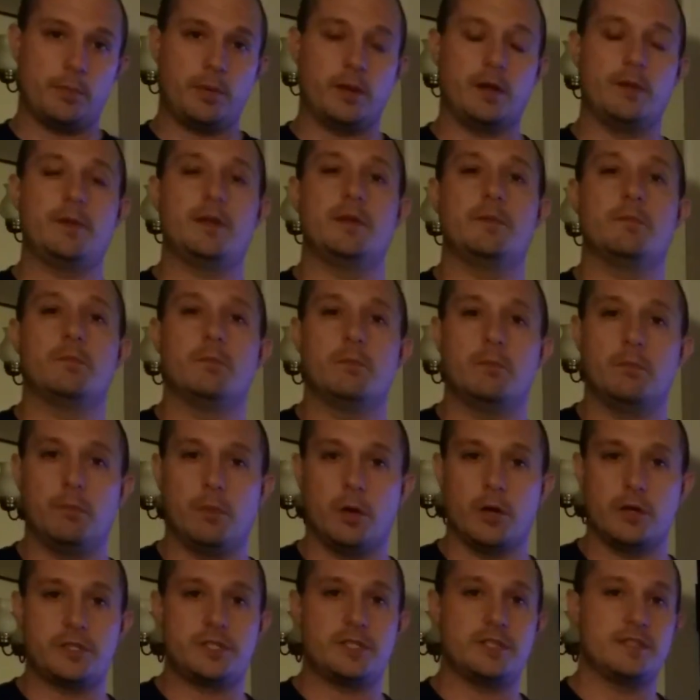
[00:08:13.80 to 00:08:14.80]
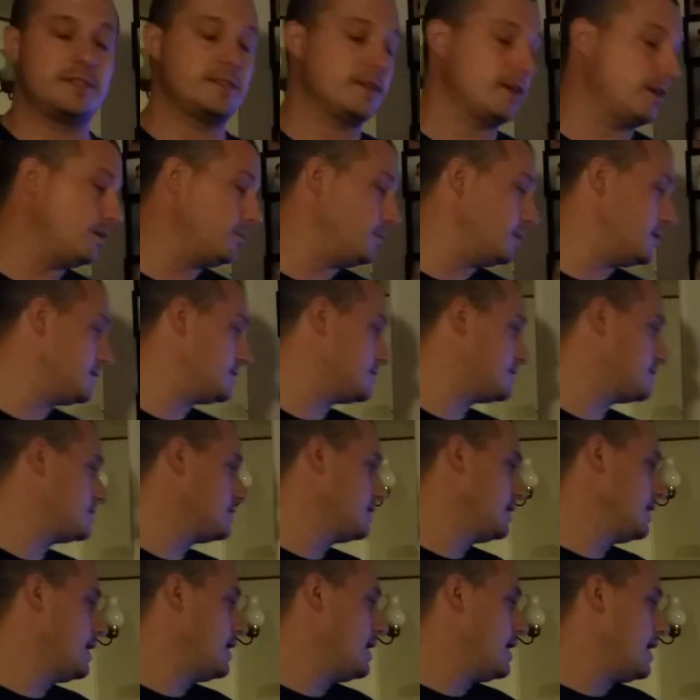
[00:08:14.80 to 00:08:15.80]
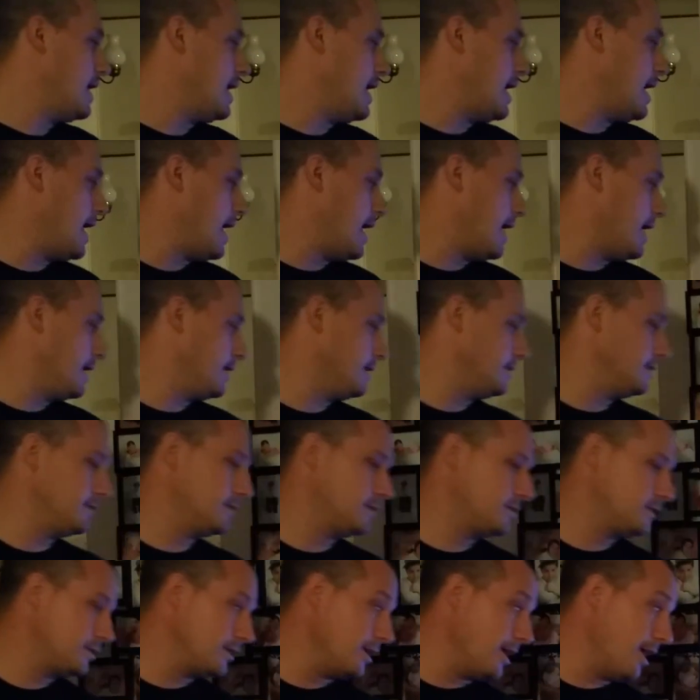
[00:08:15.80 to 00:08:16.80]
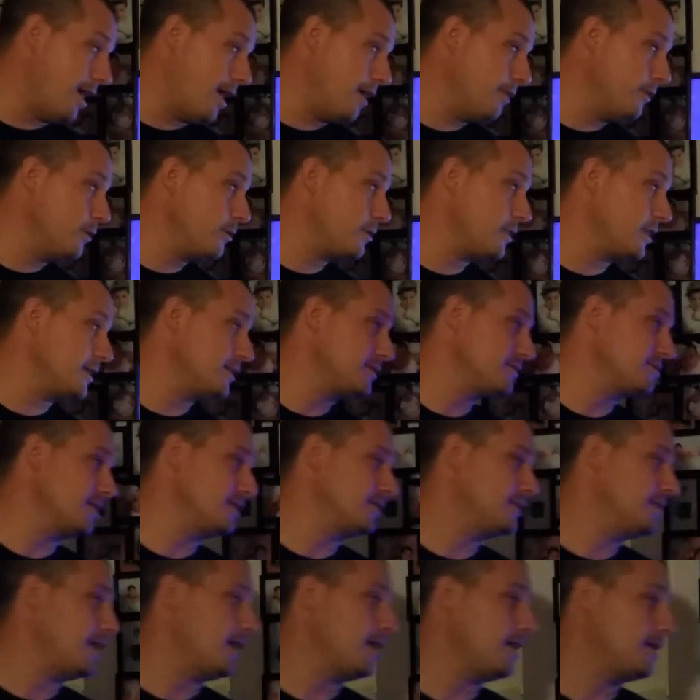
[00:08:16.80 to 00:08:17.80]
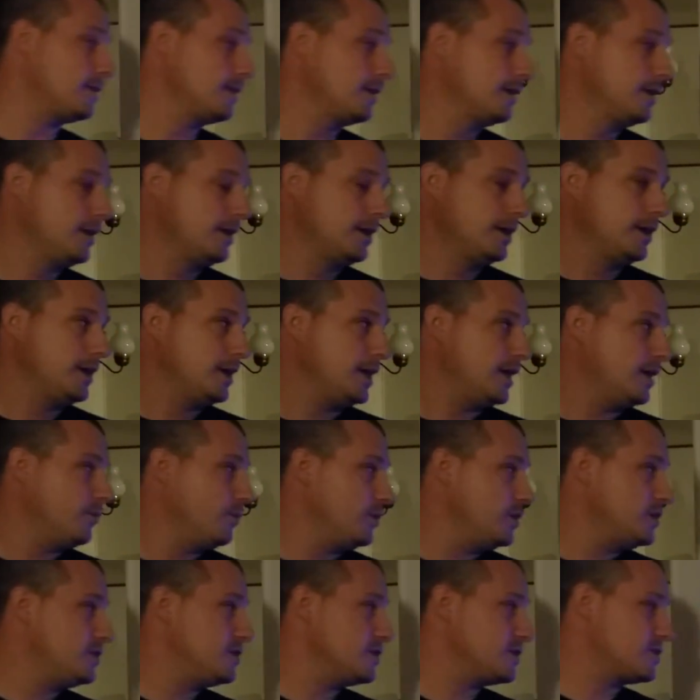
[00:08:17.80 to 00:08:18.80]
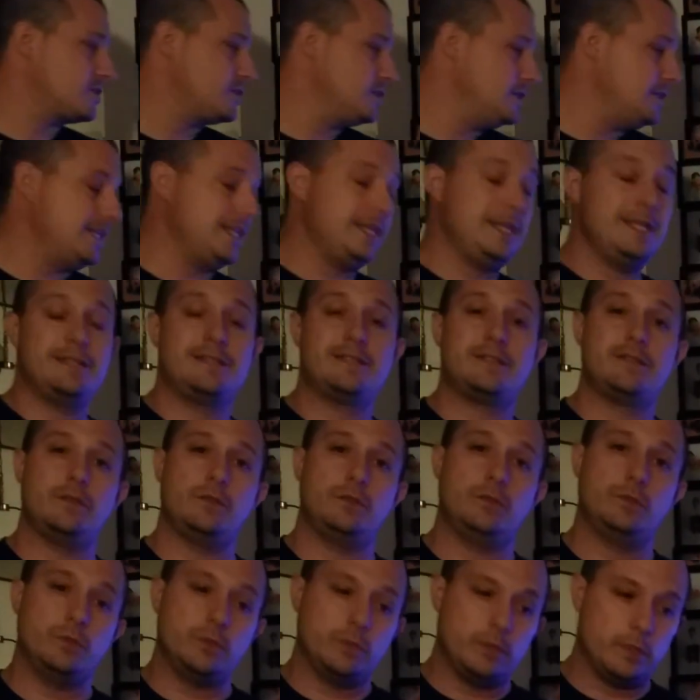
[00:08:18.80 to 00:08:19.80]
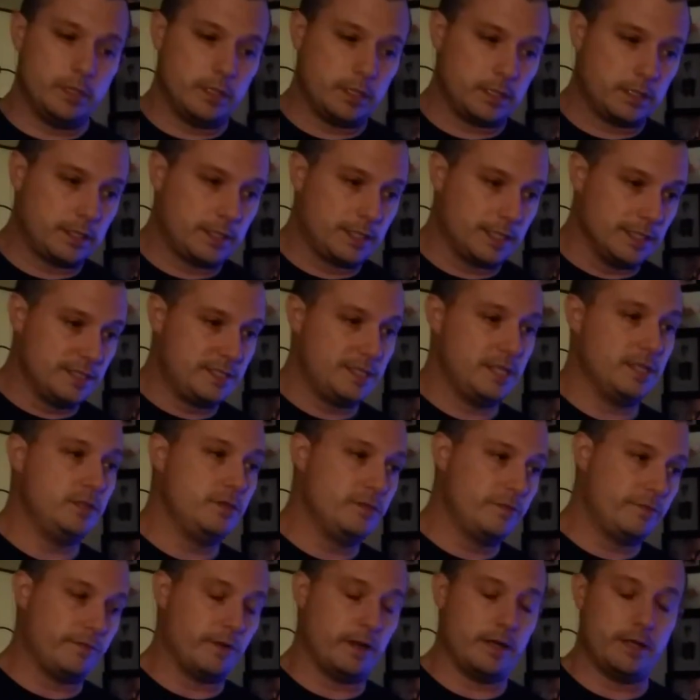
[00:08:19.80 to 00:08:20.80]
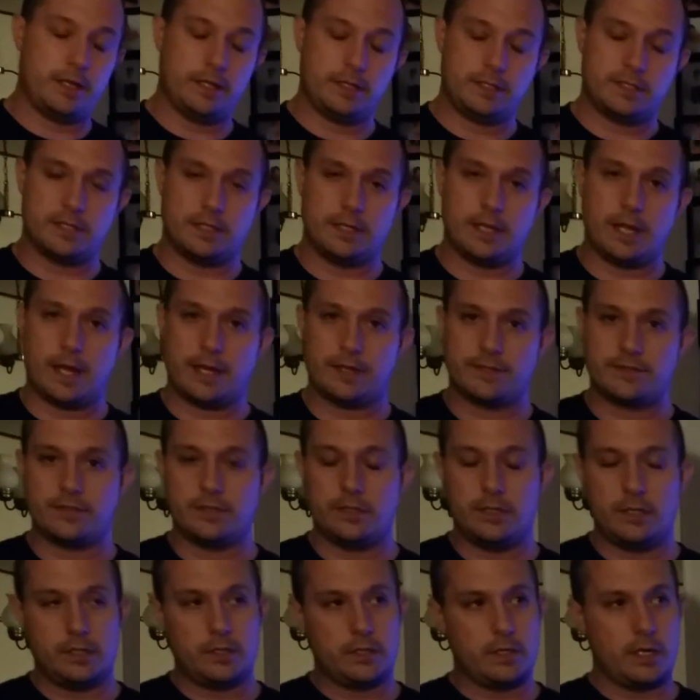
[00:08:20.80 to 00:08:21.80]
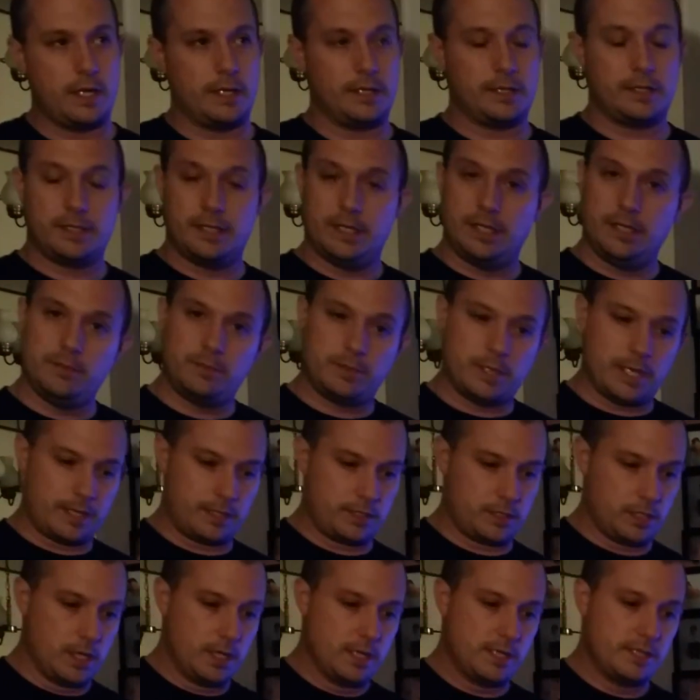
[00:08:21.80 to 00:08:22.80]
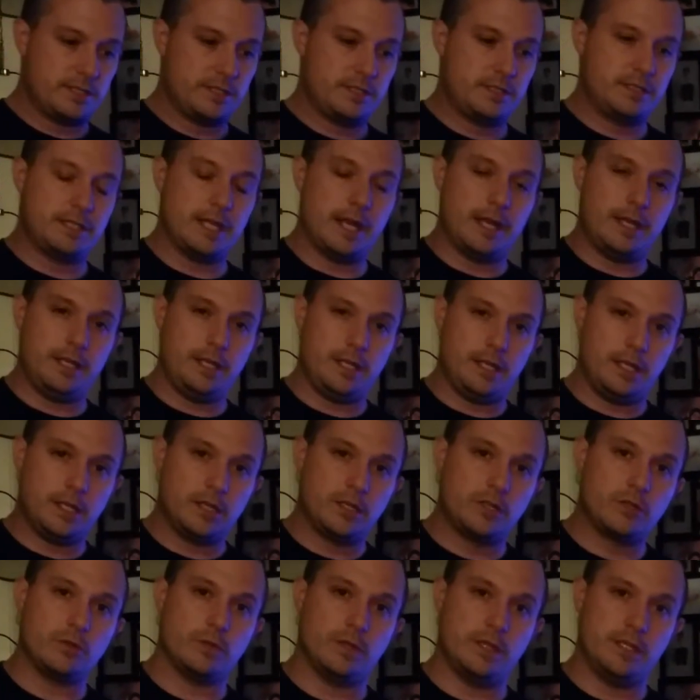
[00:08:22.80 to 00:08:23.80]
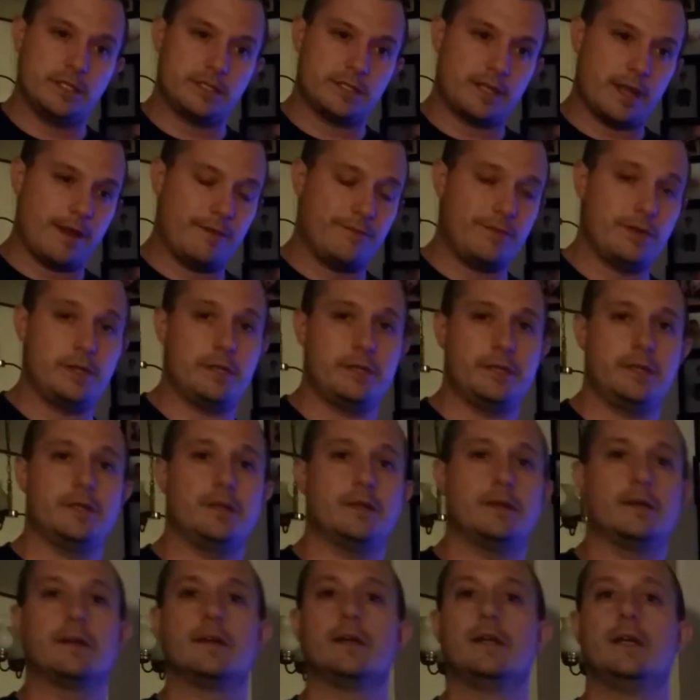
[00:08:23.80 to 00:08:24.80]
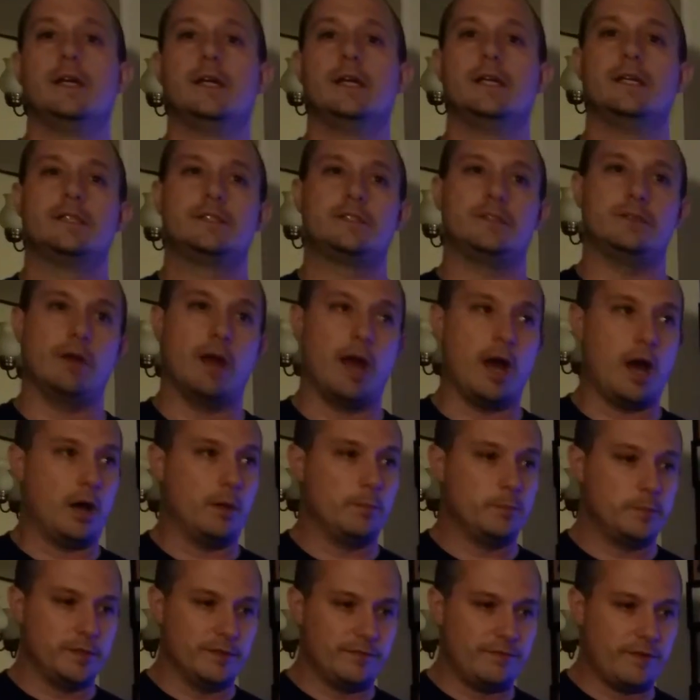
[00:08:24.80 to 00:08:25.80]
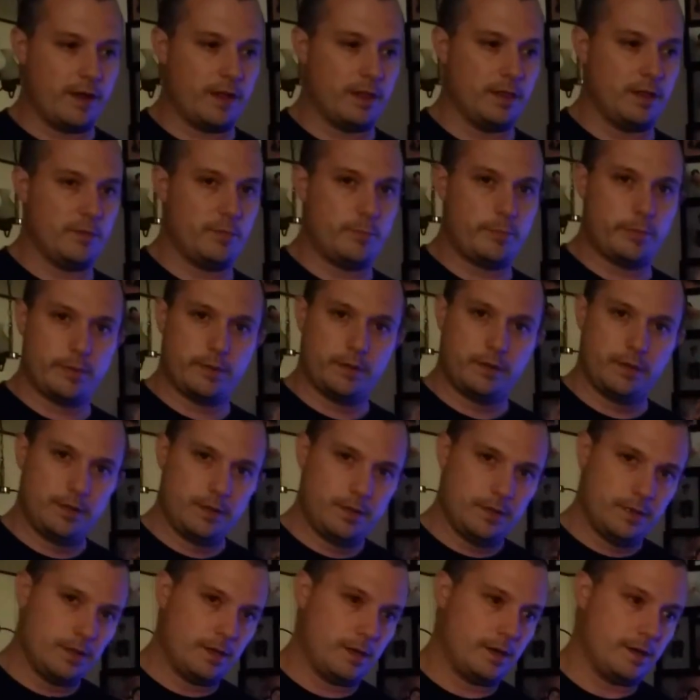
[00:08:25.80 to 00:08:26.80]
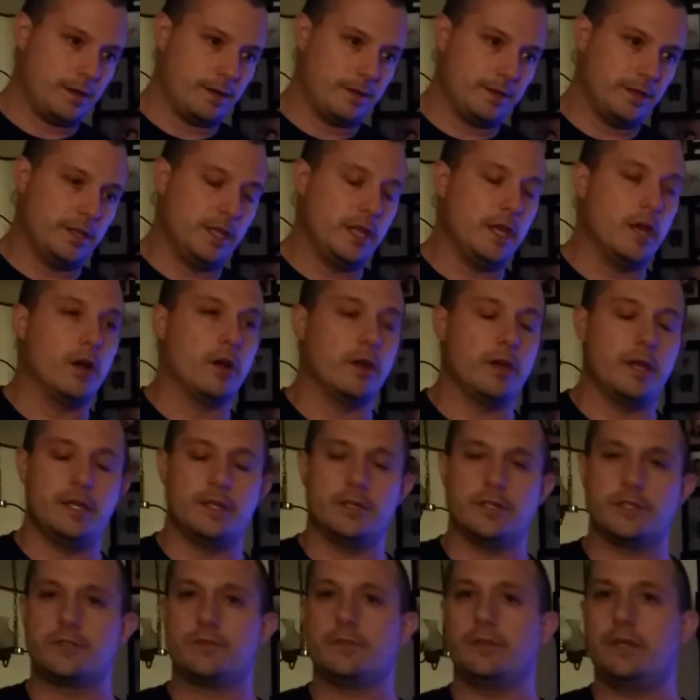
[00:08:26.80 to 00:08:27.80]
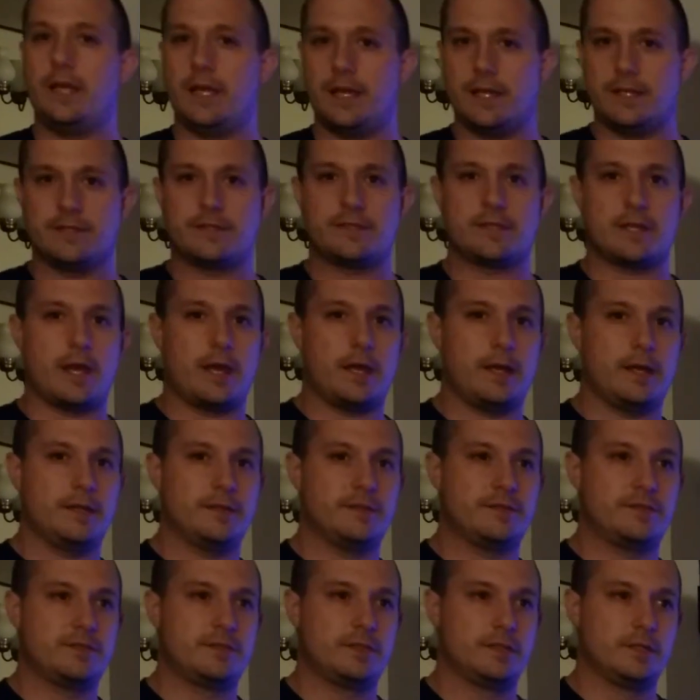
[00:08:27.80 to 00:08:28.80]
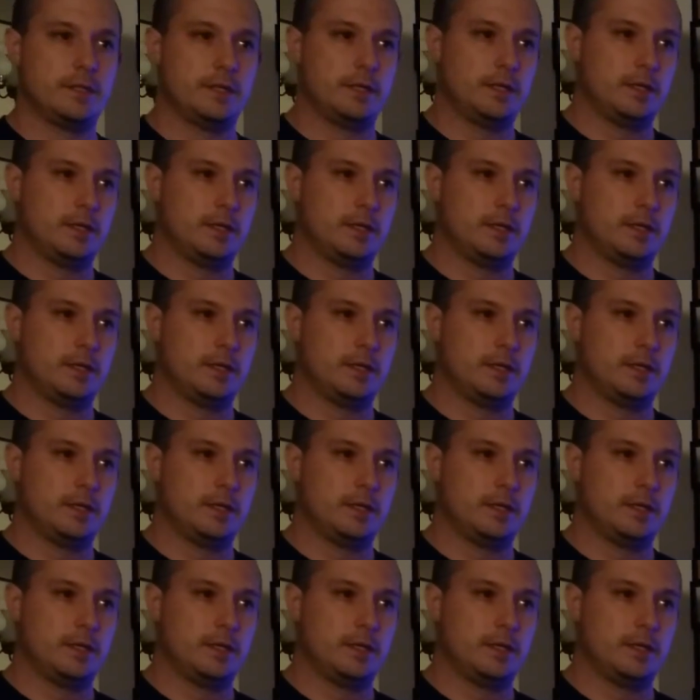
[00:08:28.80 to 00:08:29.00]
permanent Martian settlements, and other things like that. And we just need to continue funding to NASA and keep that steady increase every year to help develop our industry and science.